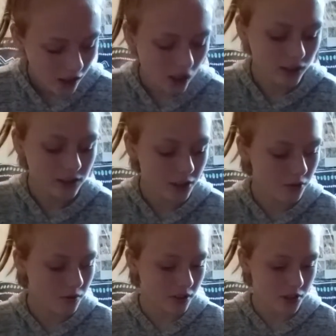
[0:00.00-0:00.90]
On
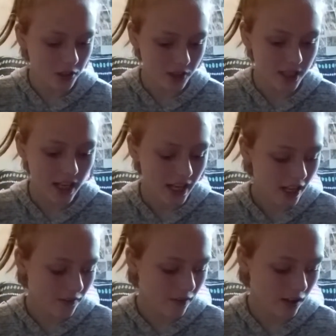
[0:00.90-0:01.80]
to the shirts. I
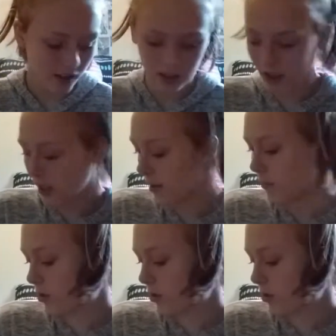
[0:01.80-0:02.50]
have a lot